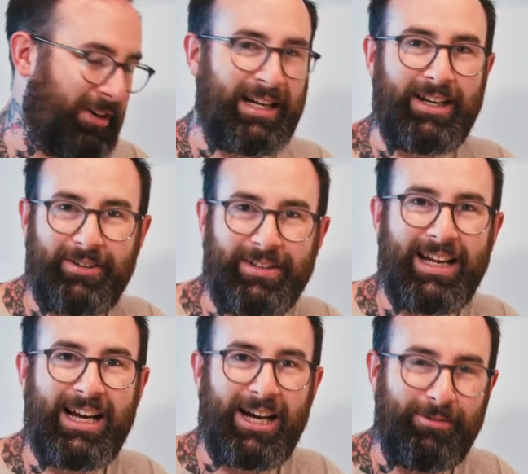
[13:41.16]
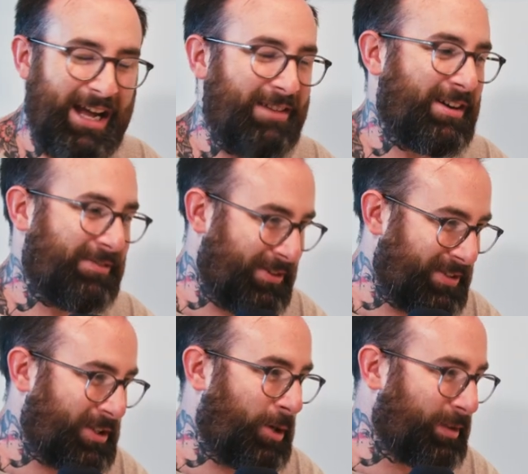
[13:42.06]
hell yeah, we have our
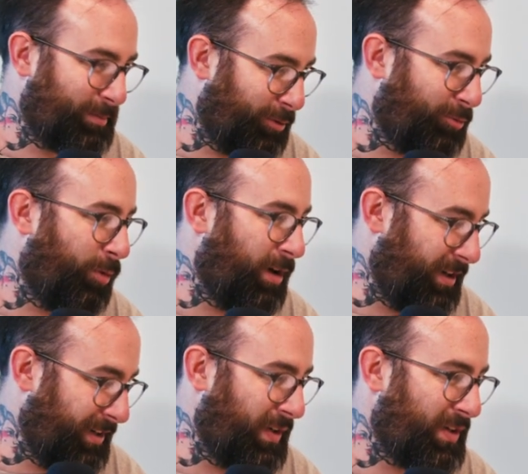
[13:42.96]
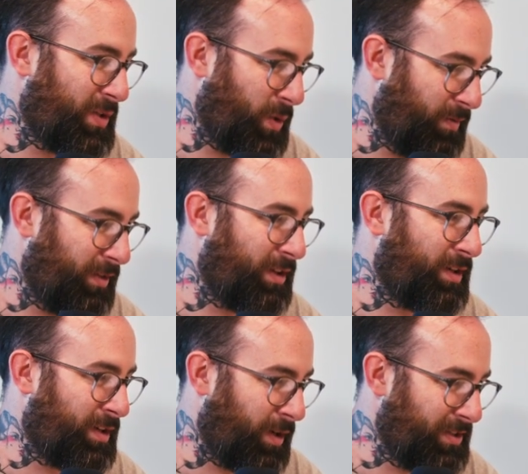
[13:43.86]
first comic book one. Not sure if the
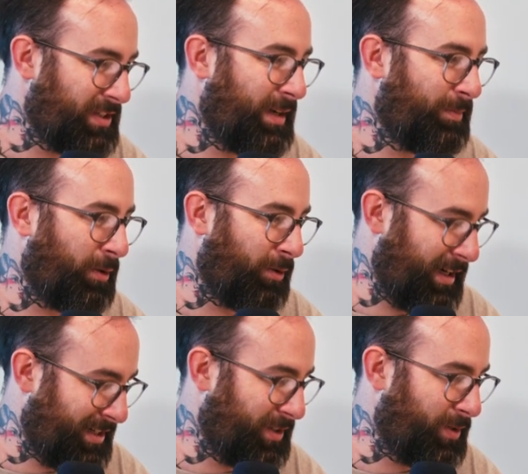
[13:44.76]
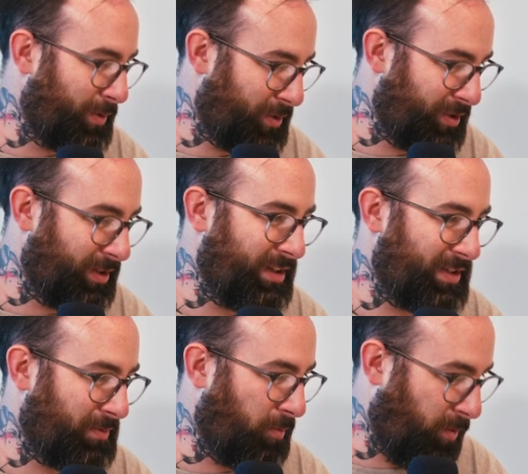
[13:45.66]
concept or execution
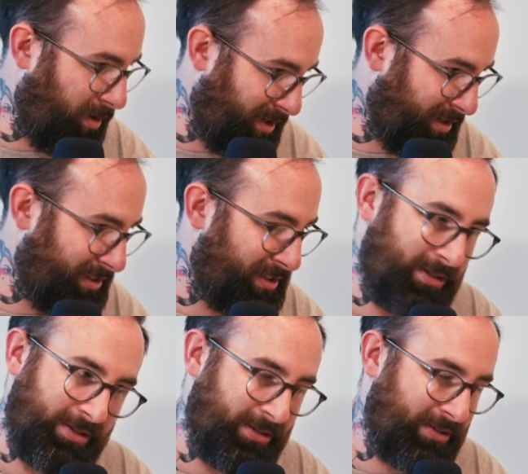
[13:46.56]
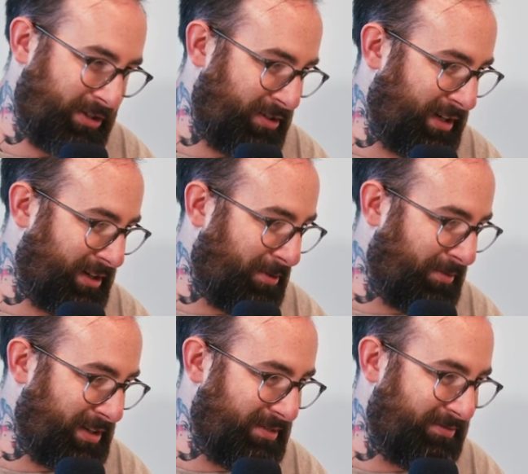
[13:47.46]
is worse. You know, they're trying to go with
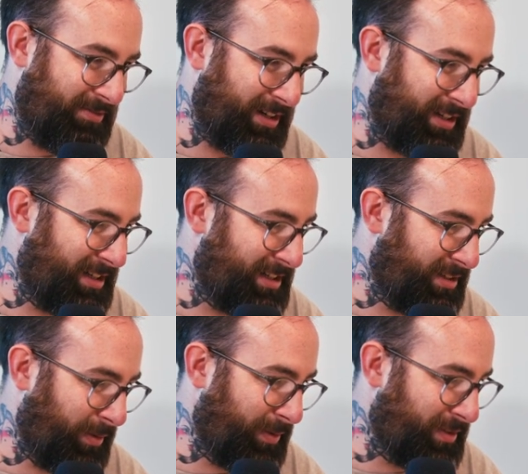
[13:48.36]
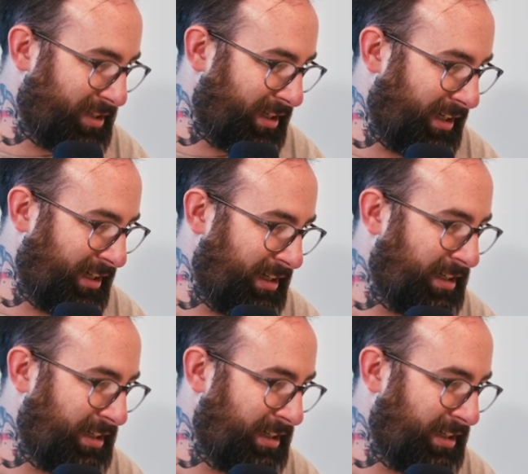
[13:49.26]
the Infinity Stones here.